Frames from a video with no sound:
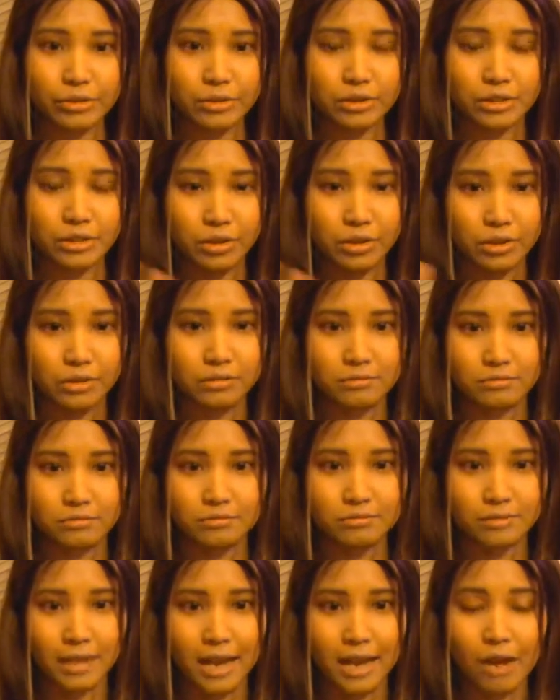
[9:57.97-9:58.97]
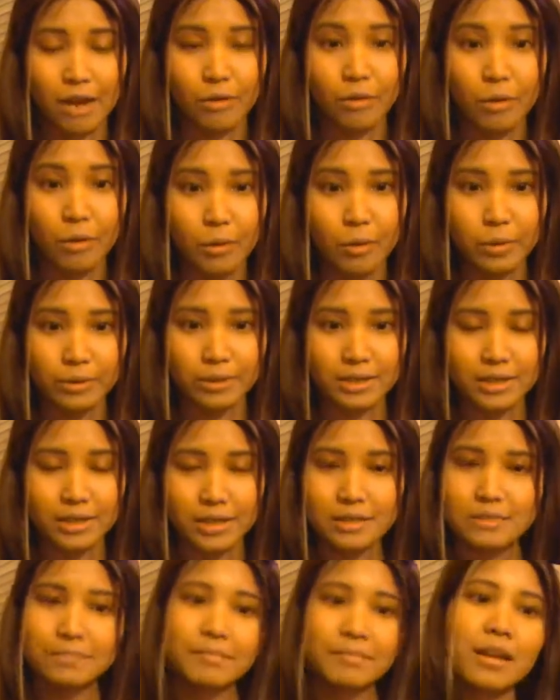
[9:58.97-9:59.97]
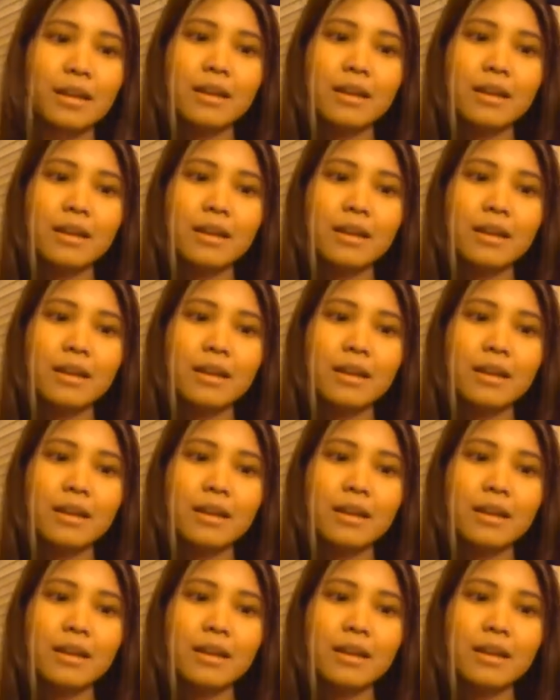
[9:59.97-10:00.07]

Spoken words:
or the how cold it is,